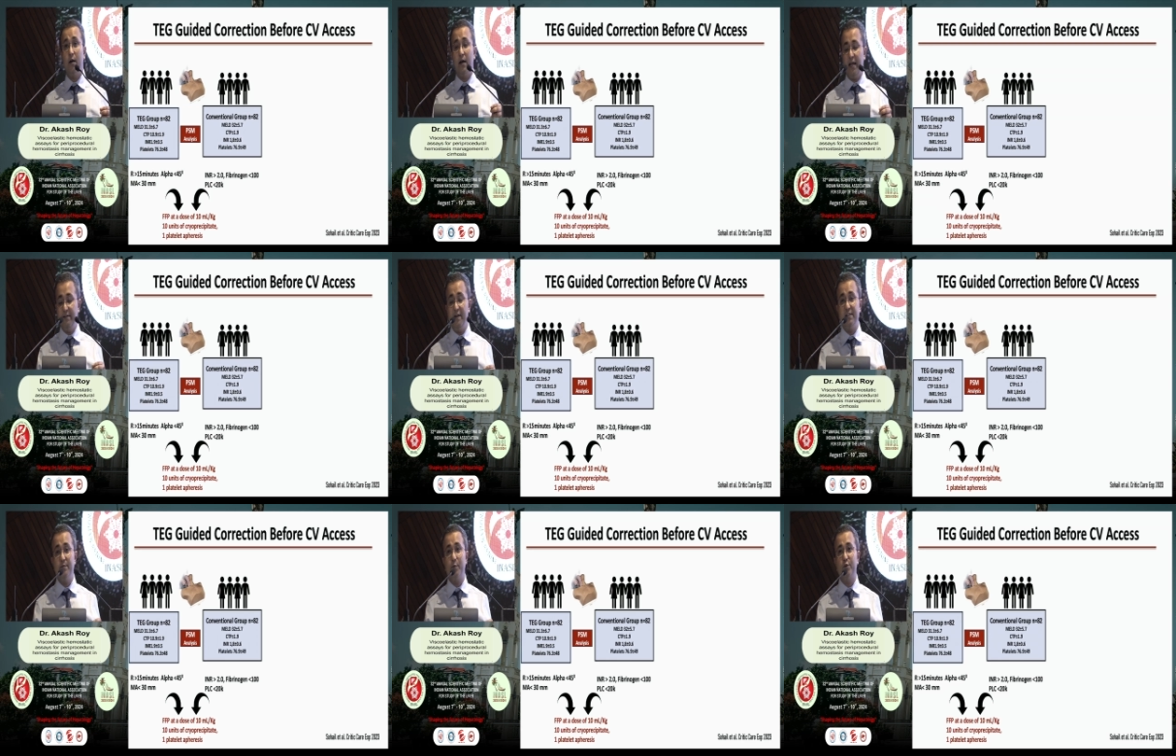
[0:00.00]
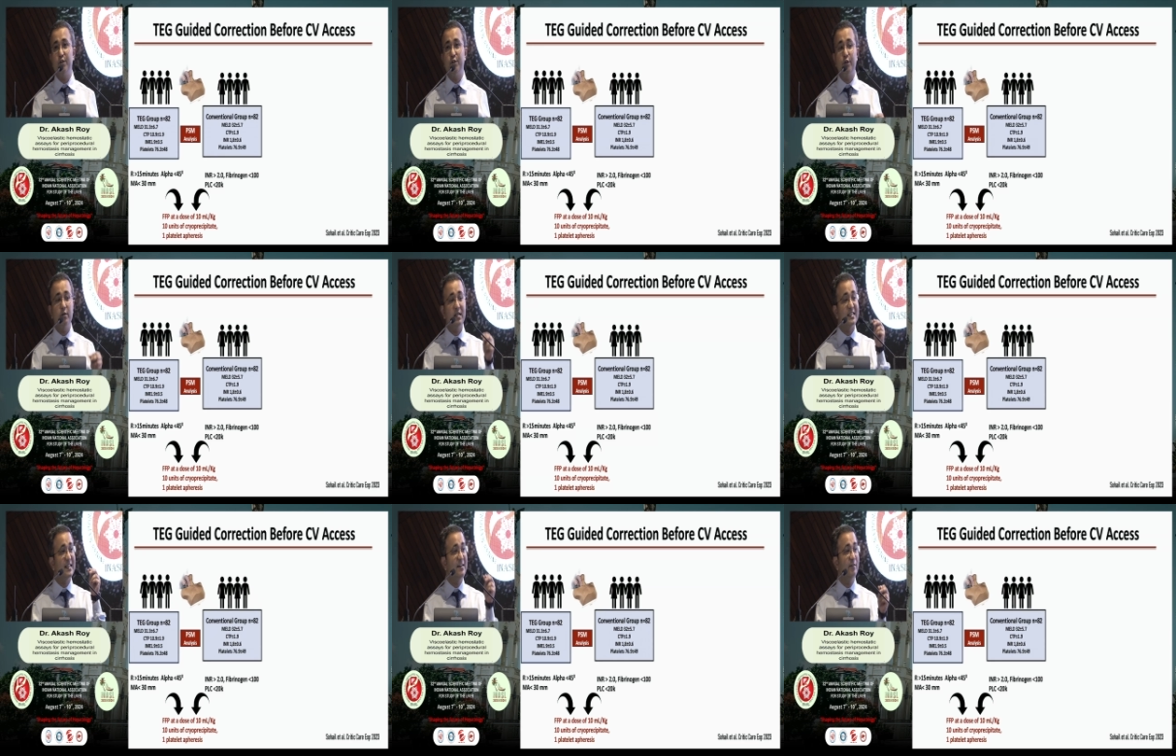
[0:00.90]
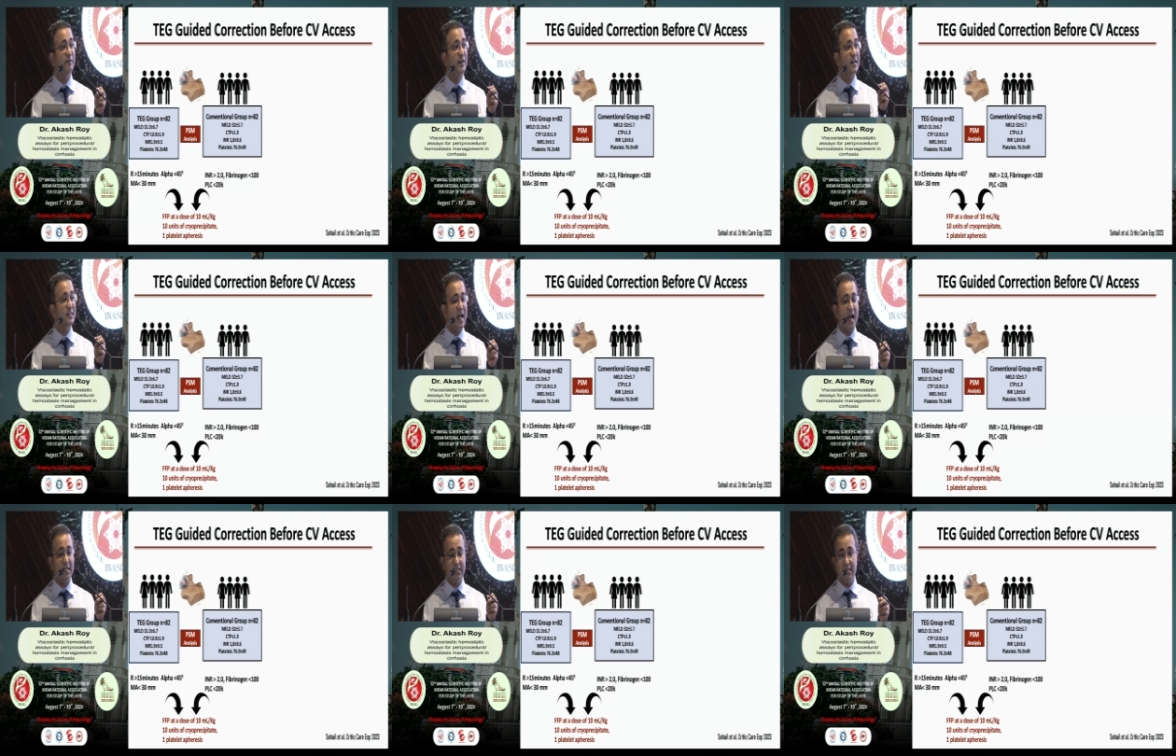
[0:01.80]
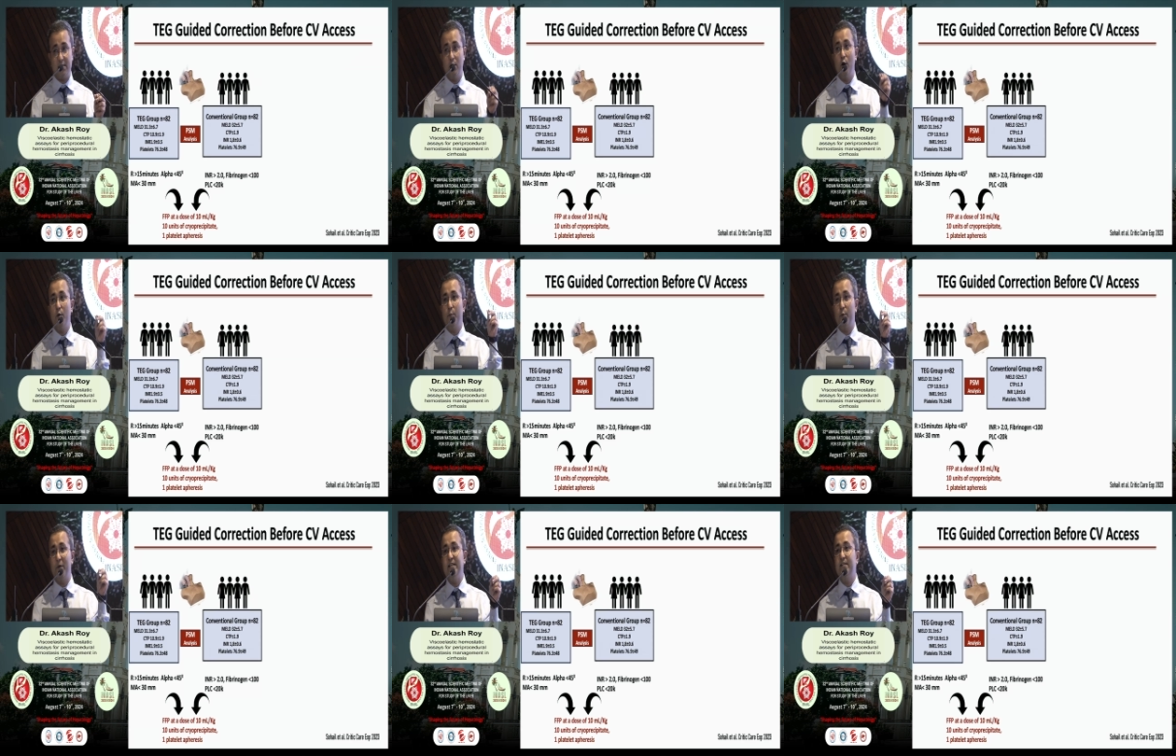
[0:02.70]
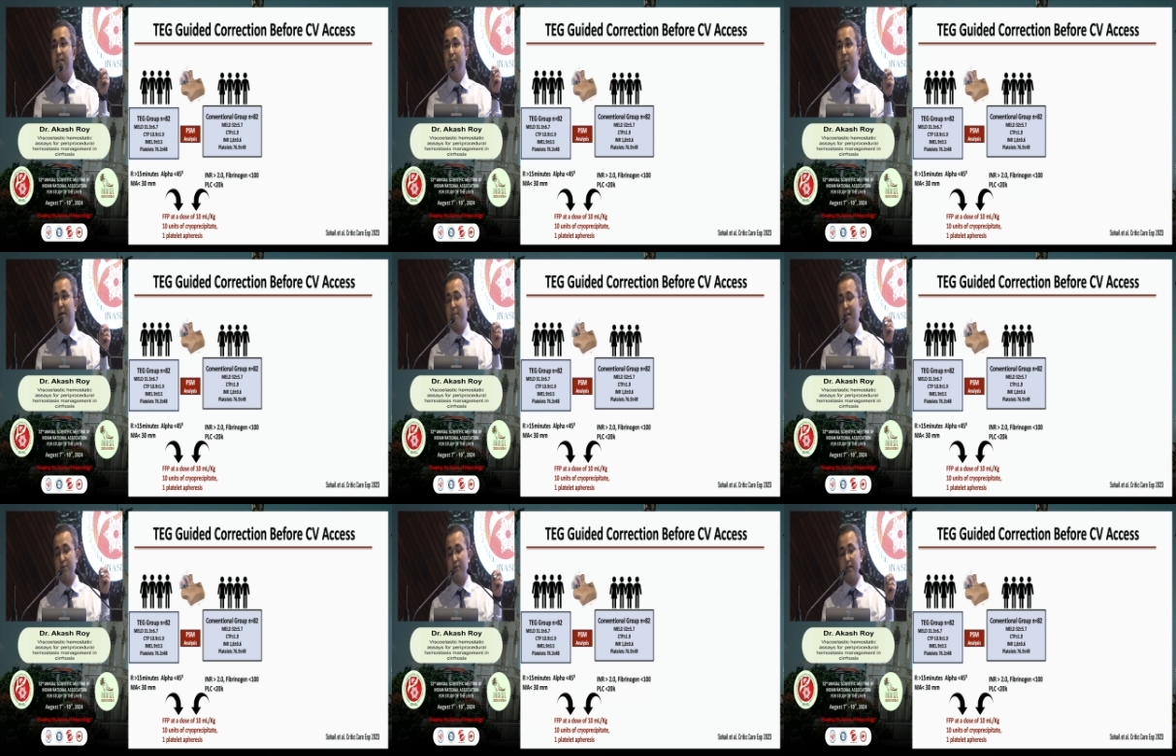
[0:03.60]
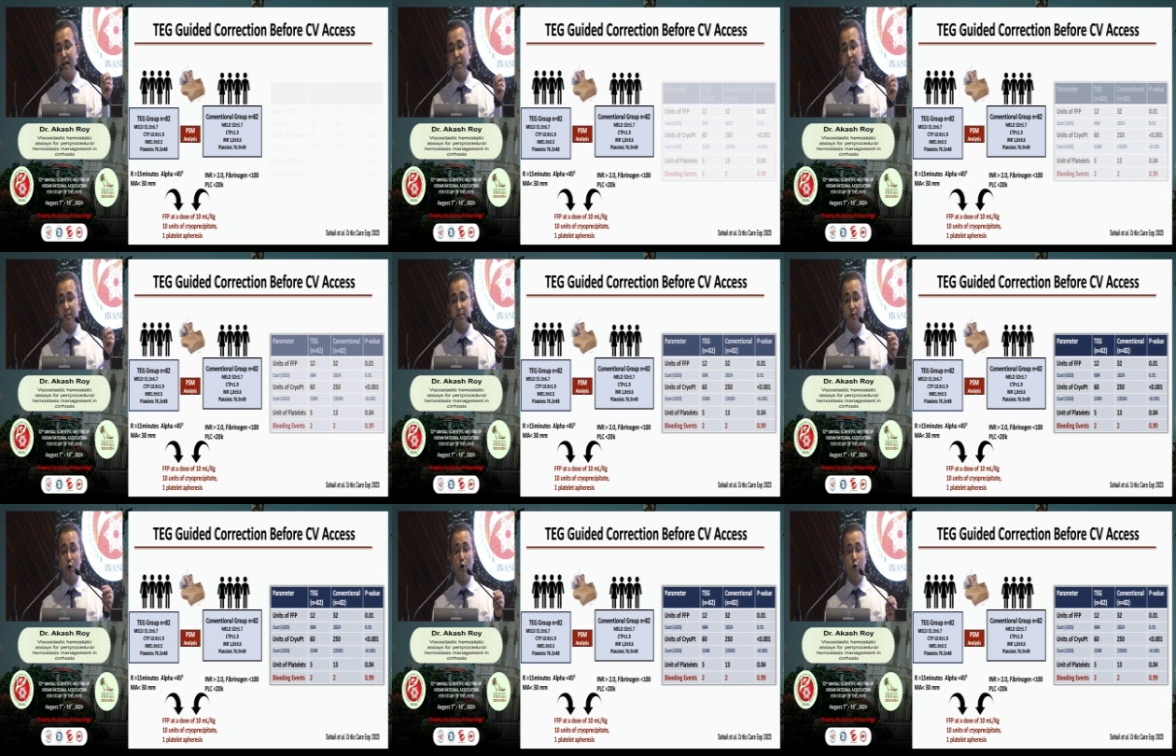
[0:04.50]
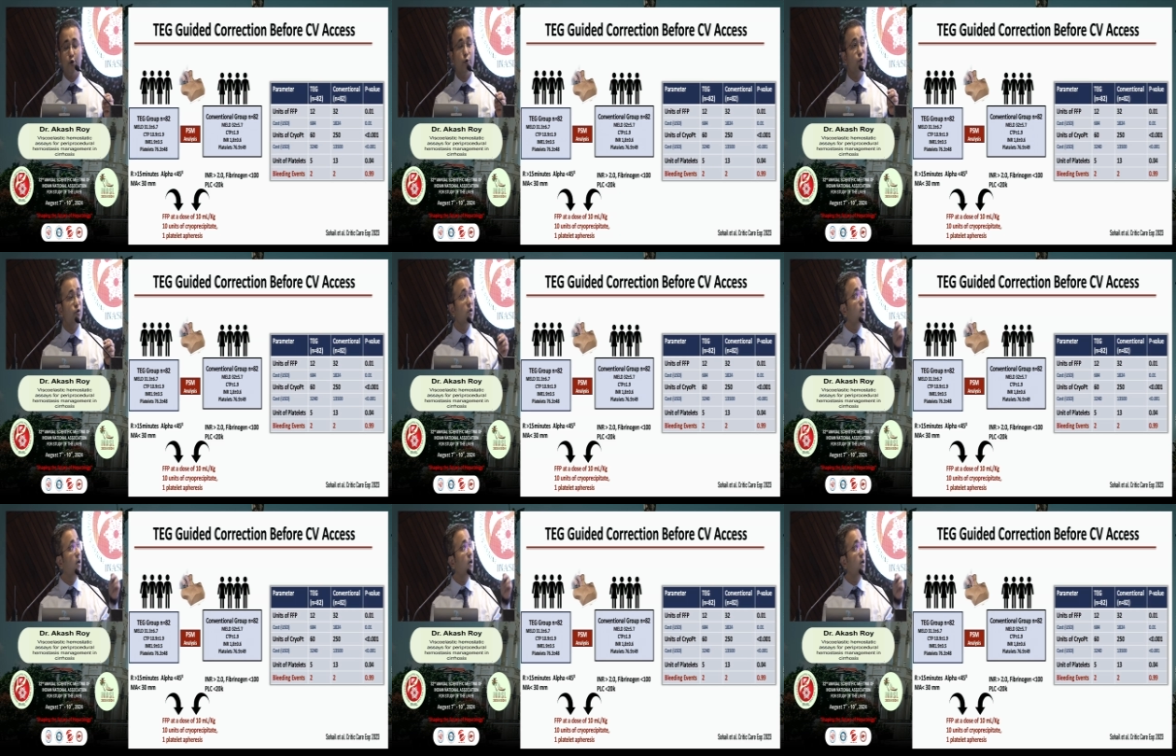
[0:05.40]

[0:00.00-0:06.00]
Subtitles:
Invasive procedure, central venous access. Propensity matched analysis shows